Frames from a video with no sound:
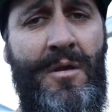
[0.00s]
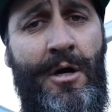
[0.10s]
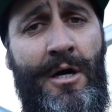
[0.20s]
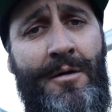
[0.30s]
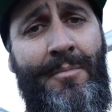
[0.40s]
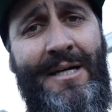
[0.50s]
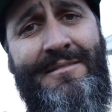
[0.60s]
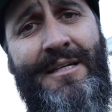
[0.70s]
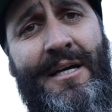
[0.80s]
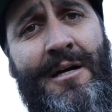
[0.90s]
on my
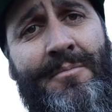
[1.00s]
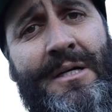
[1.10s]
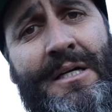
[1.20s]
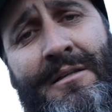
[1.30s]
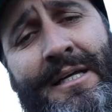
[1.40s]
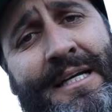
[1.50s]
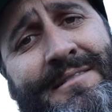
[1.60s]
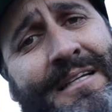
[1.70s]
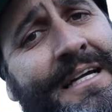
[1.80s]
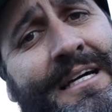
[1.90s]
setup. Like I
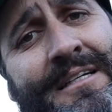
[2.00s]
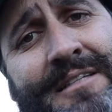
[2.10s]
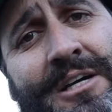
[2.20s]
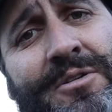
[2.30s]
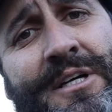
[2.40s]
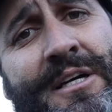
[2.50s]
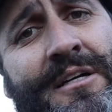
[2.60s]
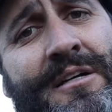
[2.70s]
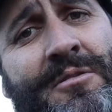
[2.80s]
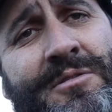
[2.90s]
said, I got it at Cycle
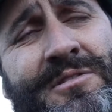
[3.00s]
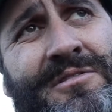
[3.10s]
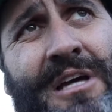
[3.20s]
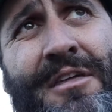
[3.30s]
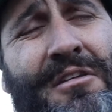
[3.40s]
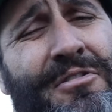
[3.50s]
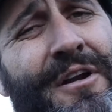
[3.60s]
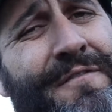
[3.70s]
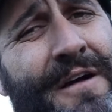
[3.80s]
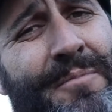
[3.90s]
Gear. It was, I think,
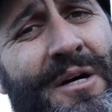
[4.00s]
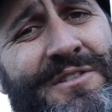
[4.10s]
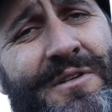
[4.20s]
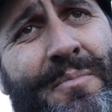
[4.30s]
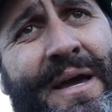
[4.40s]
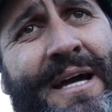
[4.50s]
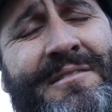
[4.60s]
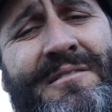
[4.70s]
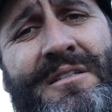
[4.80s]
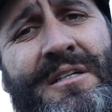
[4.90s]
35 bucks for the
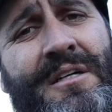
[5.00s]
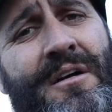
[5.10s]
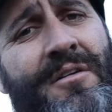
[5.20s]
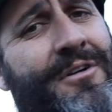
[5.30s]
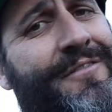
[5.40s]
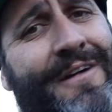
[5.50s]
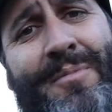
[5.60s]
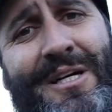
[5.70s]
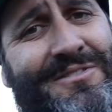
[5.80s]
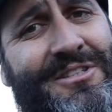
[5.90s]
pants, 35
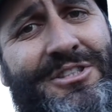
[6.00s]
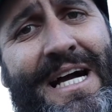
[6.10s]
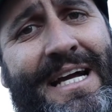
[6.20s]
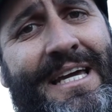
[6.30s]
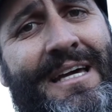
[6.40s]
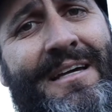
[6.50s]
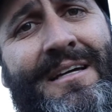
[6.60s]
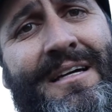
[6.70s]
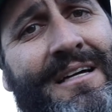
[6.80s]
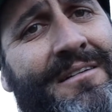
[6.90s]
bucks for the jacket.
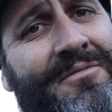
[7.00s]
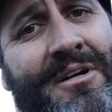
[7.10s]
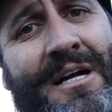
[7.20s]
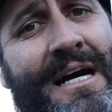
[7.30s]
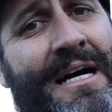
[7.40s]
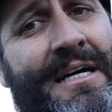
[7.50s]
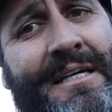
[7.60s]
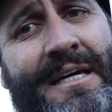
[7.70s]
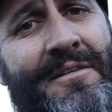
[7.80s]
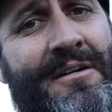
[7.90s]
They're not high
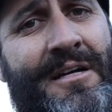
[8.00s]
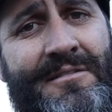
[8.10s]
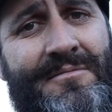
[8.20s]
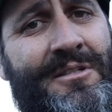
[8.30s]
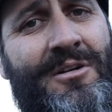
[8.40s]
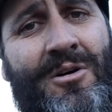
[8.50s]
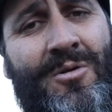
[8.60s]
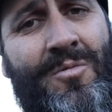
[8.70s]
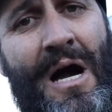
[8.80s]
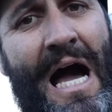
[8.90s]
end, they're not, you know,